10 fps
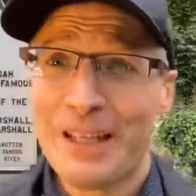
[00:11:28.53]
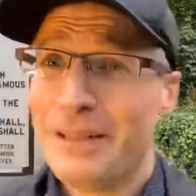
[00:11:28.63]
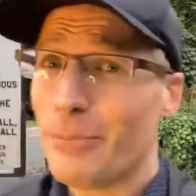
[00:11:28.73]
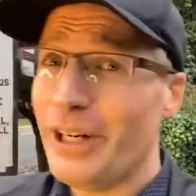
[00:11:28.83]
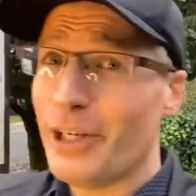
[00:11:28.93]

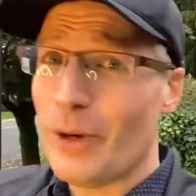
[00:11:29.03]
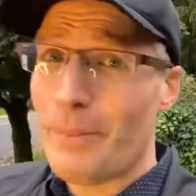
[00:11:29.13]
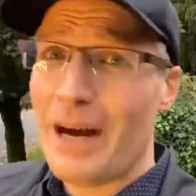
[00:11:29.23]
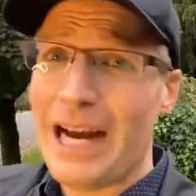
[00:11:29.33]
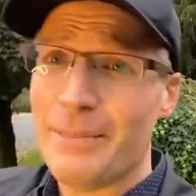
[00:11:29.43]
Pretty green
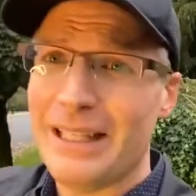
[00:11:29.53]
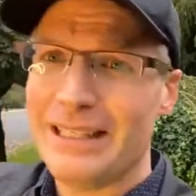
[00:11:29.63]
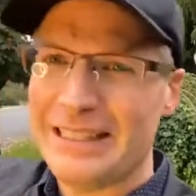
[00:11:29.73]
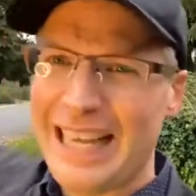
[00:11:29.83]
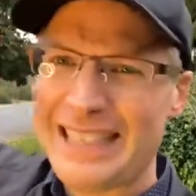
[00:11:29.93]
behind me.
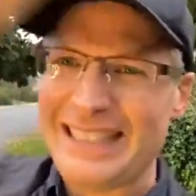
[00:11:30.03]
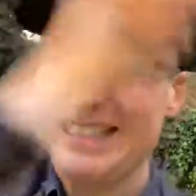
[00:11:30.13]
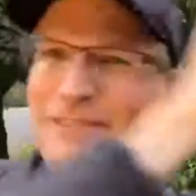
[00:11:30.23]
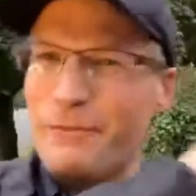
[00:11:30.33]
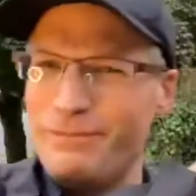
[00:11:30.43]

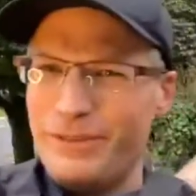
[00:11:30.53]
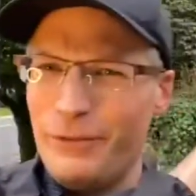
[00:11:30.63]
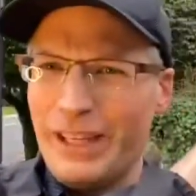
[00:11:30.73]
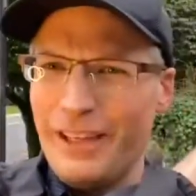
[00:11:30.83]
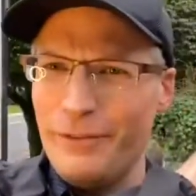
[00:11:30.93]
Yes,
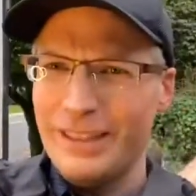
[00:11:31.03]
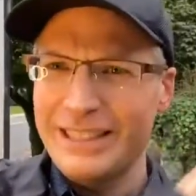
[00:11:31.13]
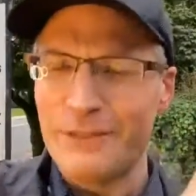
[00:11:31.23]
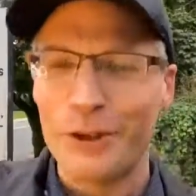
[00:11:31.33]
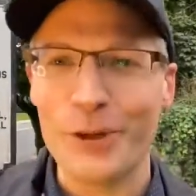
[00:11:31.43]
forgive this
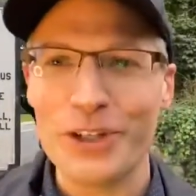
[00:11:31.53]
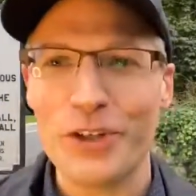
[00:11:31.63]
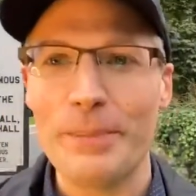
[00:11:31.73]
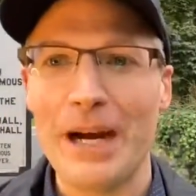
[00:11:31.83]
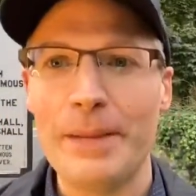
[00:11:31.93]
evergreen
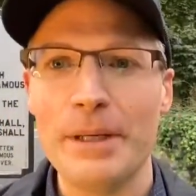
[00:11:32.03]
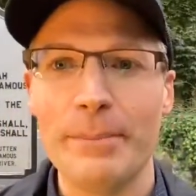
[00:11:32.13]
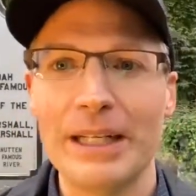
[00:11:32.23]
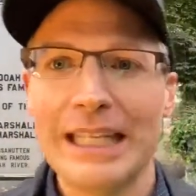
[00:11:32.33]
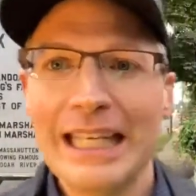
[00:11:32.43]
tree behind me,
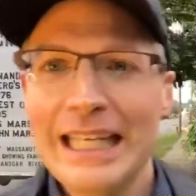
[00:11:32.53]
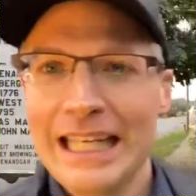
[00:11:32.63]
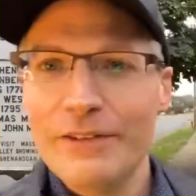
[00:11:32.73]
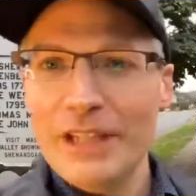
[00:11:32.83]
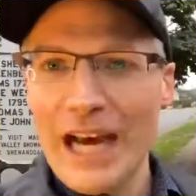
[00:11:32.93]
but
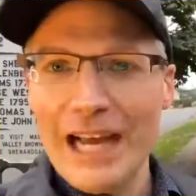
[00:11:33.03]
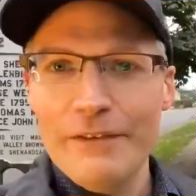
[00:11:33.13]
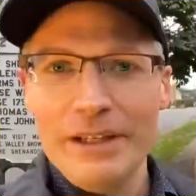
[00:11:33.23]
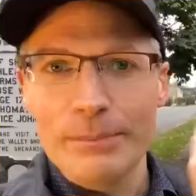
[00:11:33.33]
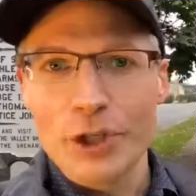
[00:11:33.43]
even the
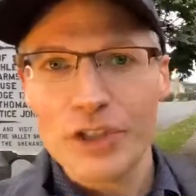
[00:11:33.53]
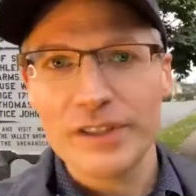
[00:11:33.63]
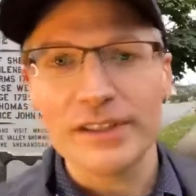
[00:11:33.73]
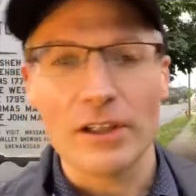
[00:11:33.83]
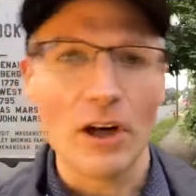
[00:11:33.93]
ivy and
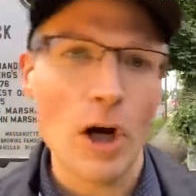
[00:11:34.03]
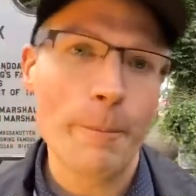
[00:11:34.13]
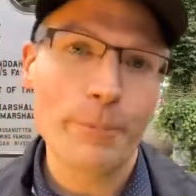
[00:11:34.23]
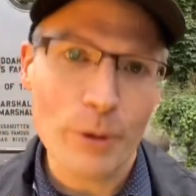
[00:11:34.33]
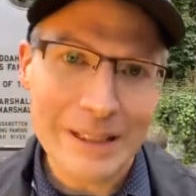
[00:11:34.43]
bushes are all
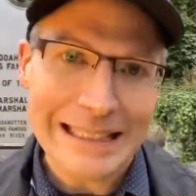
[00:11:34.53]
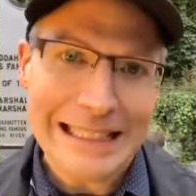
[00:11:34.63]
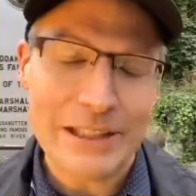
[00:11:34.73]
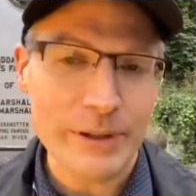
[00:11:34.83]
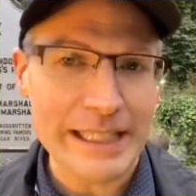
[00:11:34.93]

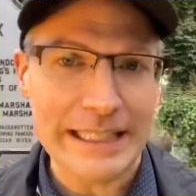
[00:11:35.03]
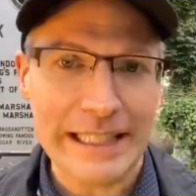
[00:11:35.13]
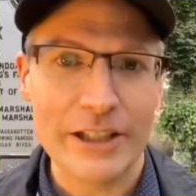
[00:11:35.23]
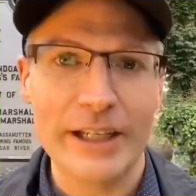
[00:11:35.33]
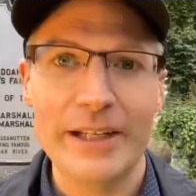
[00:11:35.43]
pretty green
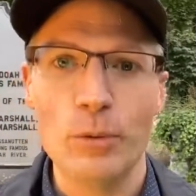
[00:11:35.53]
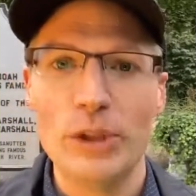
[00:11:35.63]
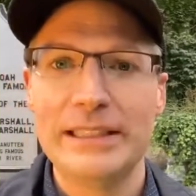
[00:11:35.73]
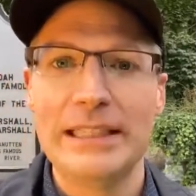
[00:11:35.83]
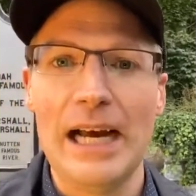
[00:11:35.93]
here in
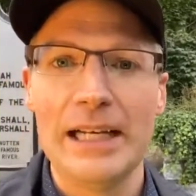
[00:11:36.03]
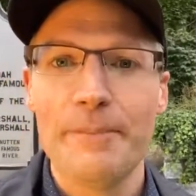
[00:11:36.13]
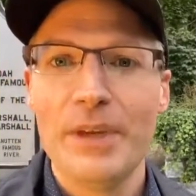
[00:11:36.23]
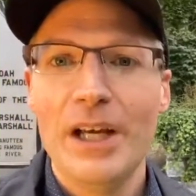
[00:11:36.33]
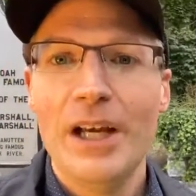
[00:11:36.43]
Woodstock.
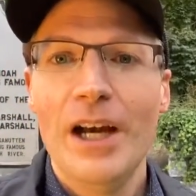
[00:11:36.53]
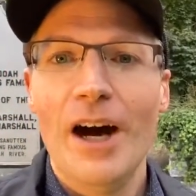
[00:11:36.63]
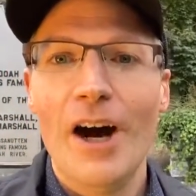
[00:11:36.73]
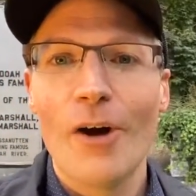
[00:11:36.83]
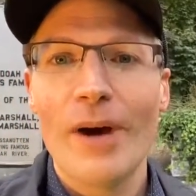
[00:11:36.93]

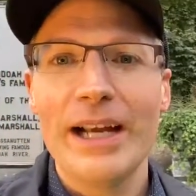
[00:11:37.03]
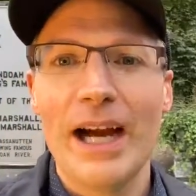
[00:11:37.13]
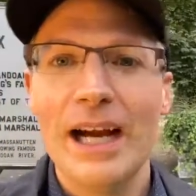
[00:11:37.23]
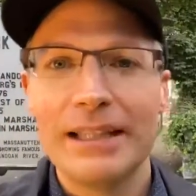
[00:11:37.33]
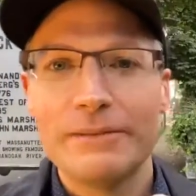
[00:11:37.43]
All
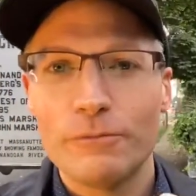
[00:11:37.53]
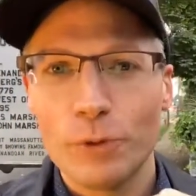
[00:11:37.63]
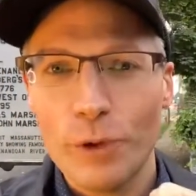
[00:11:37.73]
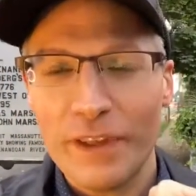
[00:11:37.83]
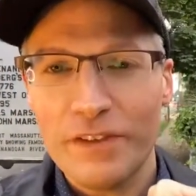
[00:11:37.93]
right.
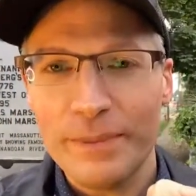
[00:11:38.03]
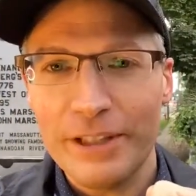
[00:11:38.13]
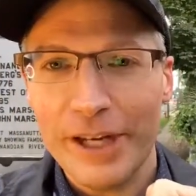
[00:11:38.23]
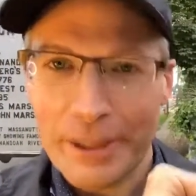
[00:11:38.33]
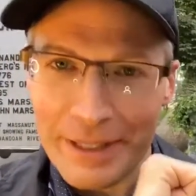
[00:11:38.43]
Ruth gives me a
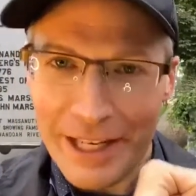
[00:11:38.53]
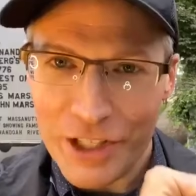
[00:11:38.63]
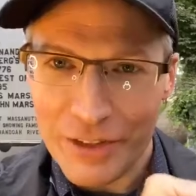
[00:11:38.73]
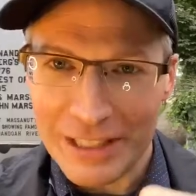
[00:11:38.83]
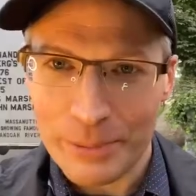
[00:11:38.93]

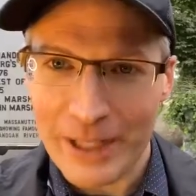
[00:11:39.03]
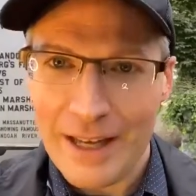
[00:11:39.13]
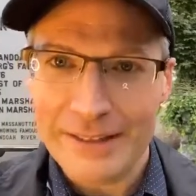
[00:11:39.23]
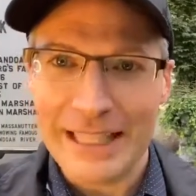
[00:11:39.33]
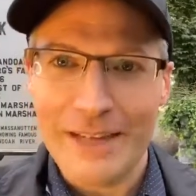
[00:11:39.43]
recommendation.
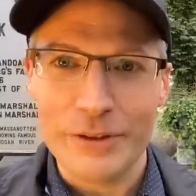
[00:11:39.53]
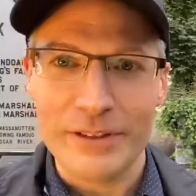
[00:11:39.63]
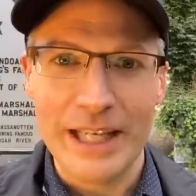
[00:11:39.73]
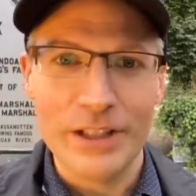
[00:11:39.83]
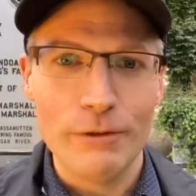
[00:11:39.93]
Springhouse Tavern.
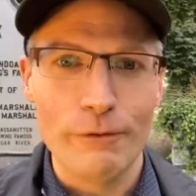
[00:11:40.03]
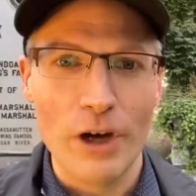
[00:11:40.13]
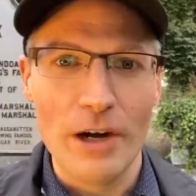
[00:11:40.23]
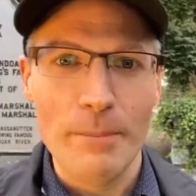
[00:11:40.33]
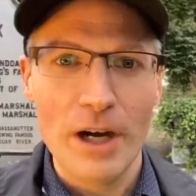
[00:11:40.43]
Thank you
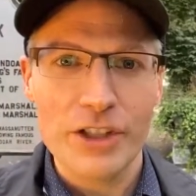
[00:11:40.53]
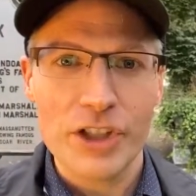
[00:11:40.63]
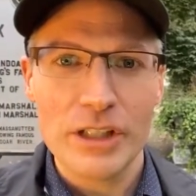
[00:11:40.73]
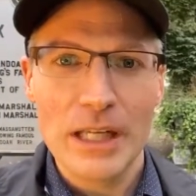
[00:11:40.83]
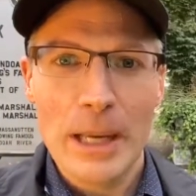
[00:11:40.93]
very
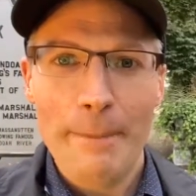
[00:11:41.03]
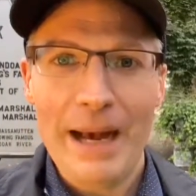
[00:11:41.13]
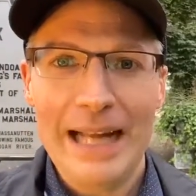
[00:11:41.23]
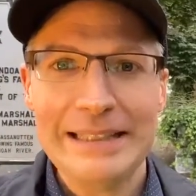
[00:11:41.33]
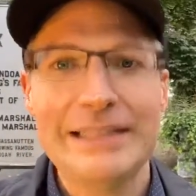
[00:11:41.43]
much.
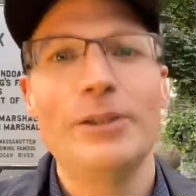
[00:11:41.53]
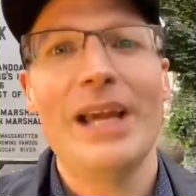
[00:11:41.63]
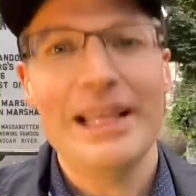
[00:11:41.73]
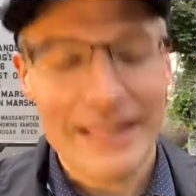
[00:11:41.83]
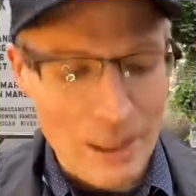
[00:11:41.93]
Pat, you
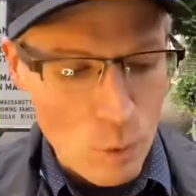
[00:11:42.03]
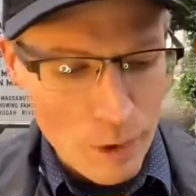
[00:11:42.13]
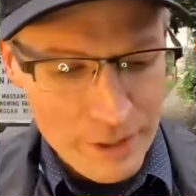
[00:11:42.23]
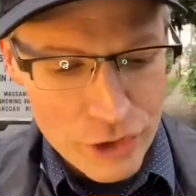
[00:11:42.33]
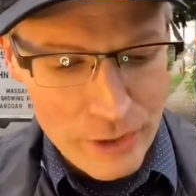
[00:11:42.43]
hate that
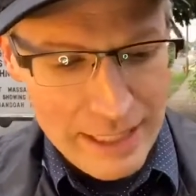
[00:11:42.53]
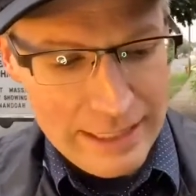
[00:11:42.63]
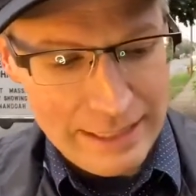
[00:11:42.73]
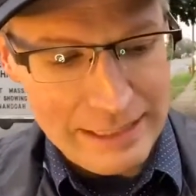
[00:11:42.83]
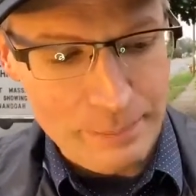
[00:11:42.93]
warming trend.
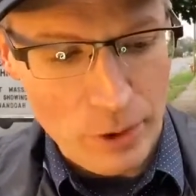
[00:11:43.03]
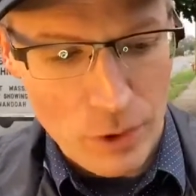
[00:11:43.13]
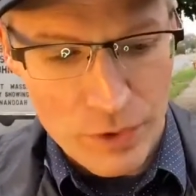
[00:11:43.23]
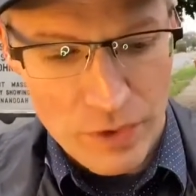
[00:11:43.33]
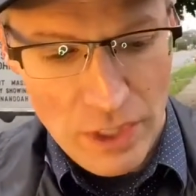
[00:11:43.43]
I
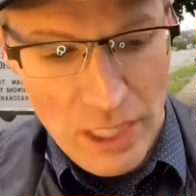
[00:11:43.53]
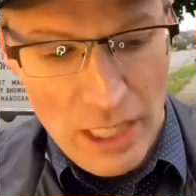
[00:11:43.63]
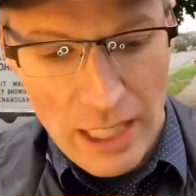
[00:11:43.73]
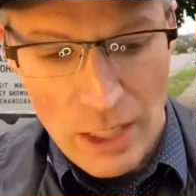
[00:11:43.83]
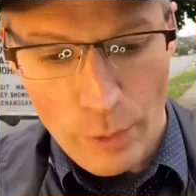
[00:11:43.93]
suppose
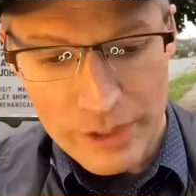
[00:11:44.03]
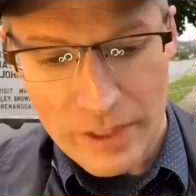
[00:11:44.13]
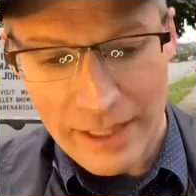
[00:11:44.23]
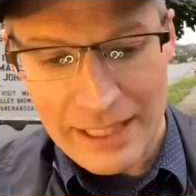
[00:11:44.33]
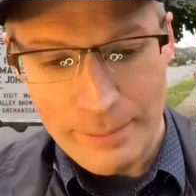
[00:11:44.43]
we're
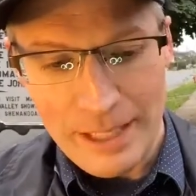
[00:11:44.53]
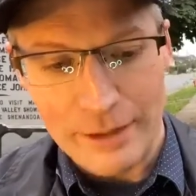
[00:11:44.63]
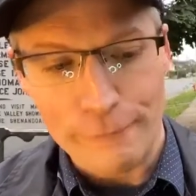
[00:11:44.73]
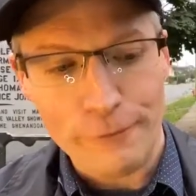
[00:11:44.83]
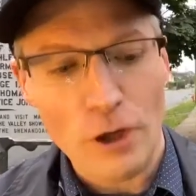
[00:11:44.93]
talking about
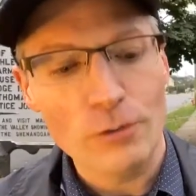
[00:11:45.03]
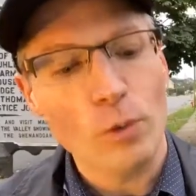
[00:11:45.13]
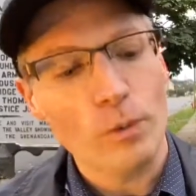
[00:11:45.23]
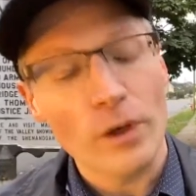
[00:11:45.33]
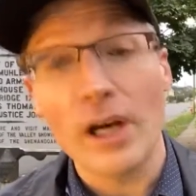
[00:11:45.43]
the
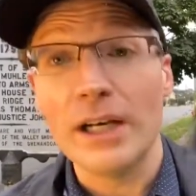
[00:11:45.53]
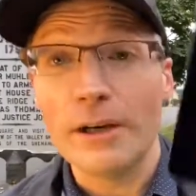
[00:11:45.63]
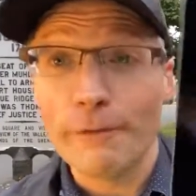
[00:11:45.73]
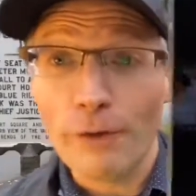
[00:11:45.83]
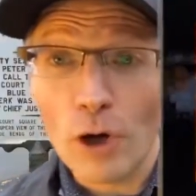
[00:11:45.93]
fall
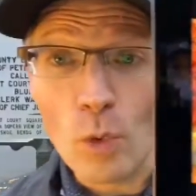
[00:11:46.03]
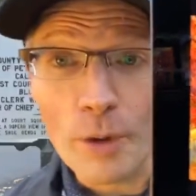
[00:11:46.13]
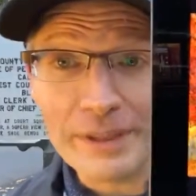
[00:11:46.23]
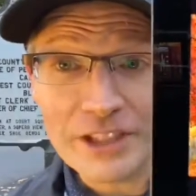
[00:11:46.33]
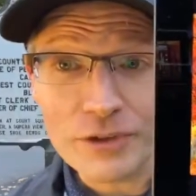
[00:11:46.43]

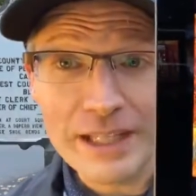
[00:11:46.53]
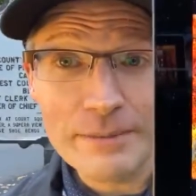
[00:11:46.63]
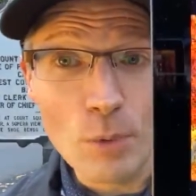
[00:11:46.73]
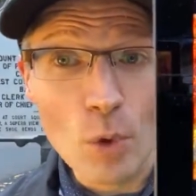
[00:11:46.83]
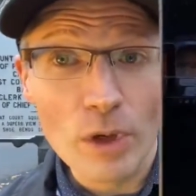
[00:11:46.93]
warming
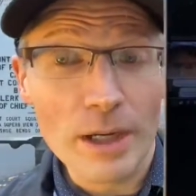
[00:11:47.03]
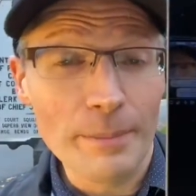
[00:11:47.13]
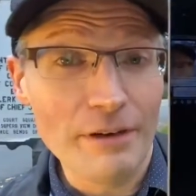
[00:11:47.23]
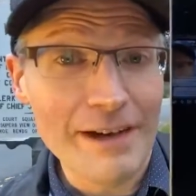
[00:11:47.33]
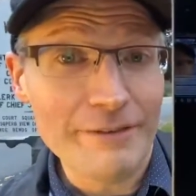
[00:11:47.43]
trend. More
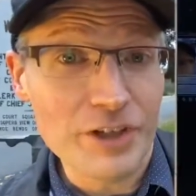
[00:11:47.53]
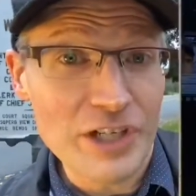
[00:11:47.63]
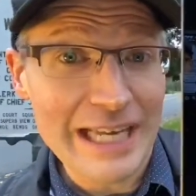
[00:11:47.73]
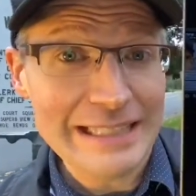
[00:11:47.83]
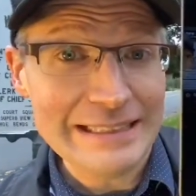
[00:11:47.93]
above average
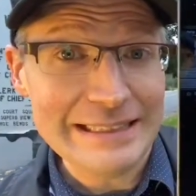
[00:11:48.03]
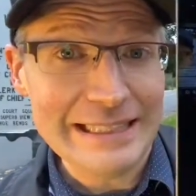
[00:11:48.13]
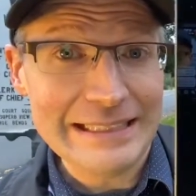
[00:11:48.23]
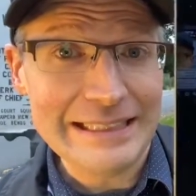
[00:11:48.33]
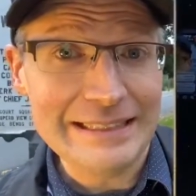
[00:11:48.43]
days since
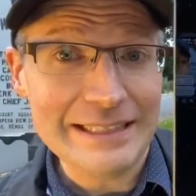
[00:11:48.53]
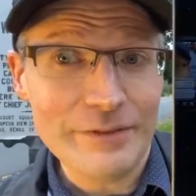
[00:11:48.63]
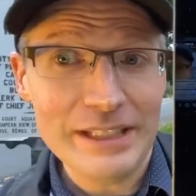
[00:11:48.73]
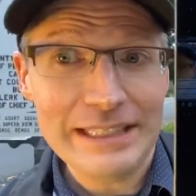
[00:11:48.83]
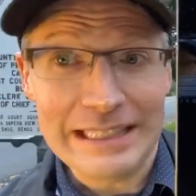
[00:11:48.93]

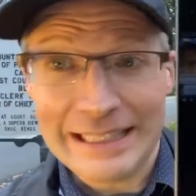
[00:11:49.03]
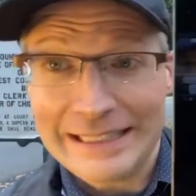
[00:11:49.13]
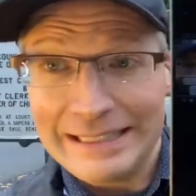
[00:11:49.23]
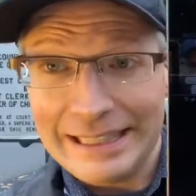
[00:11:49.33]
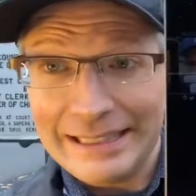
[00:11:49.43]
1970, at
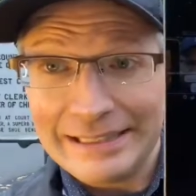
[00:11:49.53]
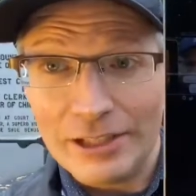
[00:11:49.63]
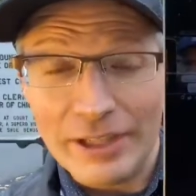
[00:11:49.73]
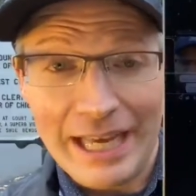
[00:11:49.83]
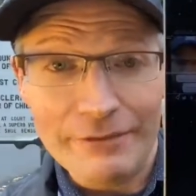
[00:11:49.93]
least 6
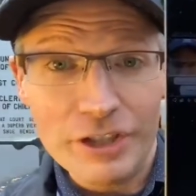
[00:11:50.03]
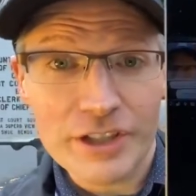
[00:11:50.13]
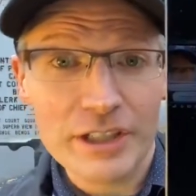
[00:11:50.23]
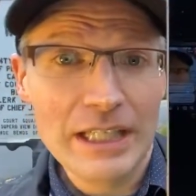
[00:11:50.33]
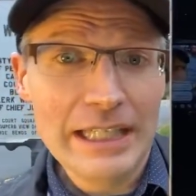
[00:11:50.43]
on
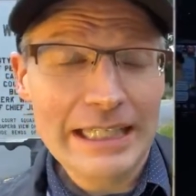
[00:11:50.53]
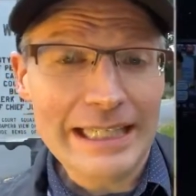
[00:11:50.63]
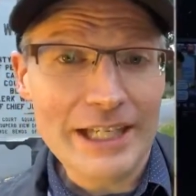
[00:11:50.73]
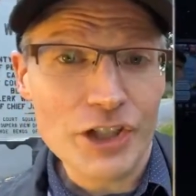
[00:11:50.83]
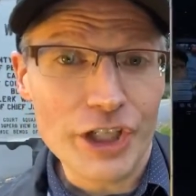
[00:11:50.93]
average
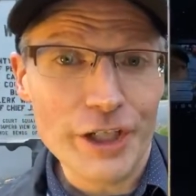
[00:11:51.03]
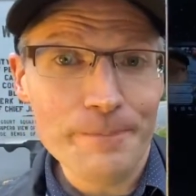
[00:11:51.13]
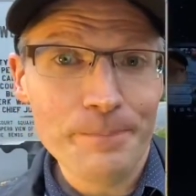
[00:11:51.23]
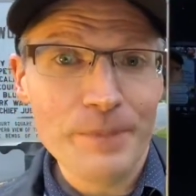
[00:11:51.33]
each year.